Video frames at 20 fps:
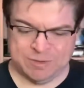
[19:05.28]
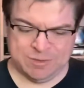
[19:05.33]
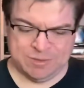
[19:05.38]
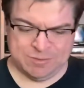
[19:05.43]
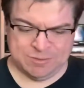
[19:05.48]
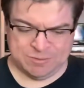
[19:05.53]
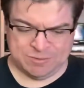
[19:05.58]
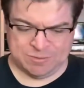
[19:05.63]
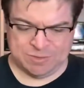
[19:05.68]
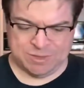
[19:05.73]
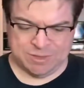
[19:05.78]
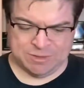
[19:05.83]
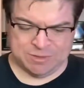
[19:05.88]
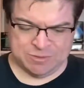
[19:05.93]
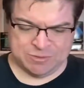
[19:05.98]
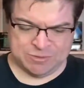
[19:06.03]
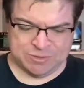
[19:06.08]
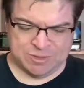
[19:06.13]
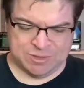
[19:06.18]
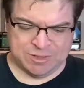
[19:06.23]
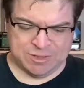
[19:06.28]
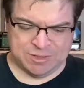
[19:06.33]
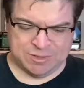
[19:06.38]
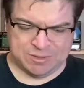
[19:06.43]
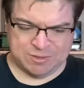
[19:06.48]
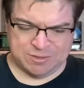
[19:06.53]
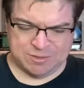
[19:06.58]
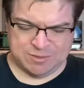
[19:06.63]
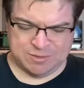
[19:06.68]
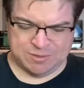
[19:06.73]
is like there's an
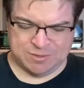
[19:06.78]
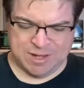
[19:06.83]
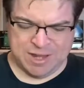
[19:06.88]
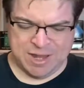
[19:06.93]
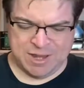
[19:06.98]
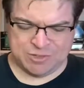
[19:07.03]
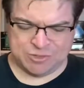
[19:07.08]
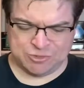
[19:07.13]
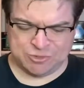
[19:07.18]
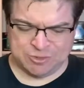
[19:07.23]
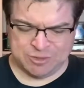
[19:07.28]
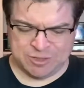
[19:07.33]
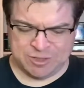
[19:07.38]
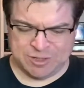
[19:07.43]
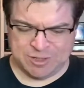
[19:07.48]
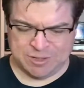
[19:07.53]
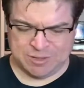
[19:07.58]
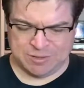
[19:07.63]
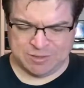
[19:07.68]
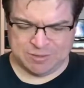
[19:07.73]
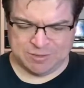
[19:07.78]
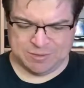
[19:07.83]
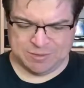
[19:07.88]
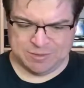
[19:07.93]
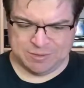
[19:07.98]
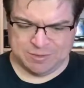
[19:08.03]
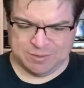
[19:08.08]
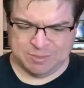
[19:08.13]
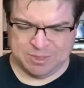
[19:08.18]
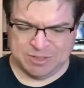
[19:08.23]
astronaut.
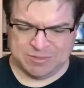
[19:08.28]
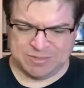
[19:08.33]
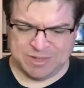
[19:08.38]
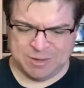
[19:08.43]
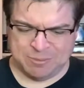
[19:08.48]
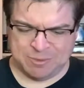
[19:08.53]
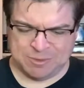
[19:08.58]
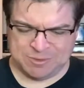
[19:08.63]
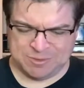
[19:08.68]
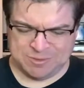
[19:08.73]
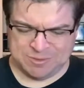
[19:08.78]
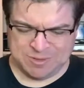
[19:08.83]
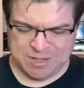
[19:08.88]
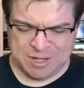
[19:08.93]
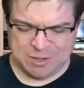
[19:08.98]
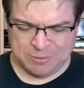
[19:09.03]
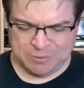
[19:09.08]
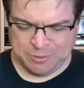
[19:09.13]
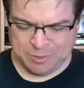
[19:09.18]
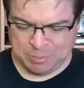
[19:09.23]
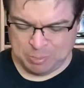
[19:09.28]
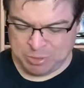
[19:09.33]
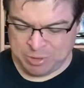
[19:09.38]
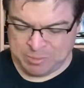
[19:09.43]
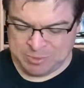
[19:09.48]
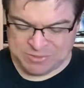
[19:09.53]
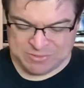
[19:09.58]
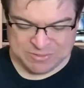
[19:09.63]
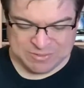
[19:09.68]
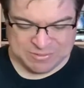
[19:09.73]
I mean, is that what, I don't know the
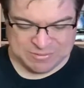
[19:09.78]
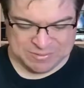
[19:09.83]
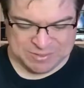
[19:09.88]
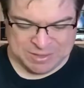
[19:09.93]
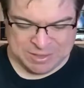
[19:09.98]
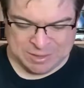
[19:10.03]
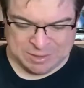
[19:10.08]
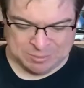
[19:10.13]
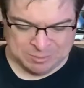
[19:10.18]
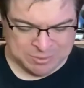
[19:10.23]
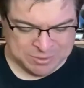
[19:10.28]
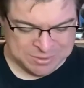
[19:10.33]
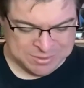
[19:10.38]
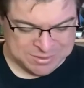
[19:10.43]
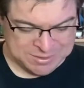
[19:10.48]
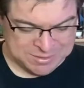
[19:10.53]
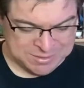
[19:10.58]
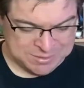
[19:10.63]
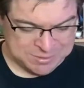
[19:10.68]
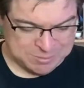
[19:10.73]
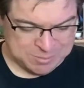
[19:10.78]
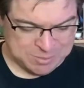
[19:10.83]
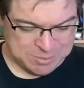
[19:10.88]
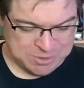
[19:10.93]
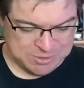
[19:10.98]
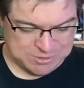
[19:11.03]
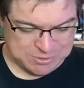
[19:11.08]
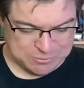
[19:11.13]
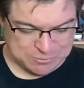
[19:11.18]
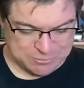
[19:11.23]
premise of this game. Maybe
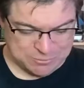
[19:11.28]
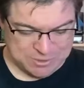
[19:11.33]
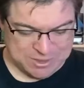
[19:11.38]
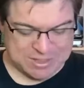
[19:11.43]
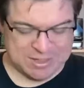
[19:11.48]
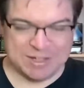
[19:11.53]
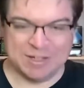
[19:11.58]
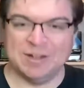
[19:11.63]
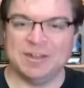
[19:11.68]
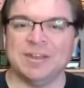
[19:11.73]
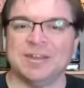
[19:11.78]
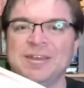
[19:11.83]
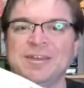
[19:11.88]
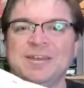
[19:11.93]
I should read,